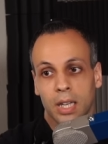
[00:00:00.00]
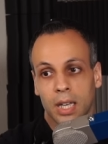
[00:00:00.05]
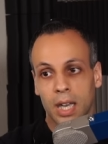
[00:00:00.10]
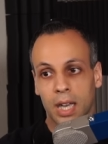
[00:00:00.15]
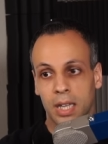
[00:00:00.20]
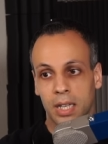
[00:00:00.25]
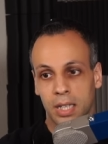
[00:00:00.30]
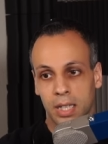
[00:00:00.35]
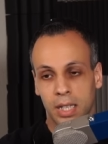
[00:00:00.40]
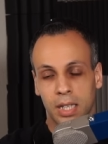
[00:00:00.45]

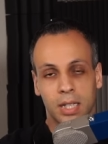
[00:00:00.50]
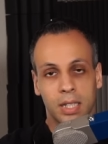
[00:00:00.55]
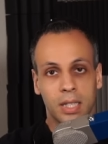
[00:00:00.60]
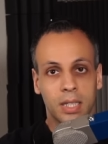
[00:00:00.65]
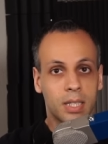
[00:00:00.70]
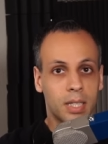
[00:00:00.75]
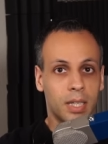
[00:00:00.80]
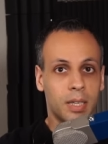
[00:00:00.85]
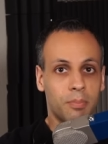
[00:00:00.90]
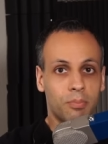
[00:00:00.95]
and it
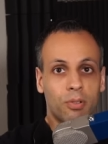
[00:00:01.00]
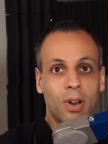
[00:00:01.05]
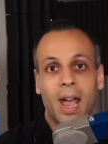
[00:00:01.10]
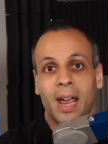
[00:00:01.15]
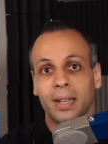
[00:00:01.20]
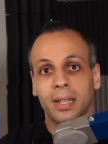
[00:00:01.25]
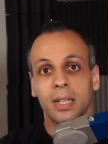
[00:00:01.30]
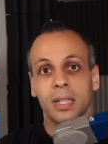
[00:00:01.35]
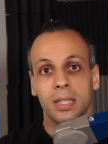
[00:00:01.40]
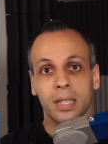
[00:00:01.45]
is a
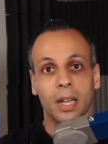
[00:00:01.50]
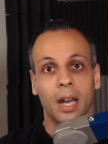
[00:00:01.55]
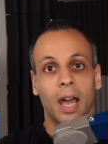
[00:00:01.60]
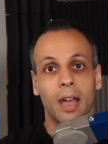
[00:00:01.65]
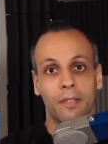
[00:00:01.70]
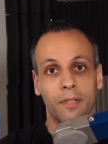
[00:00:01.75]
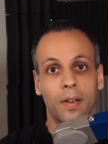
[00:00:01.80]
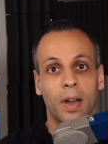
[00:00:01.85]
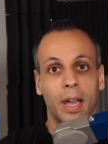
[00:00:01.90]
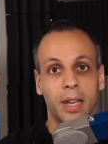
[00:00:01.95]
practice that I
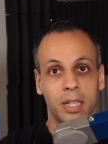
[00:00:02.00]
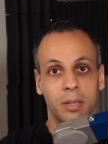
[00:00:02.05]
find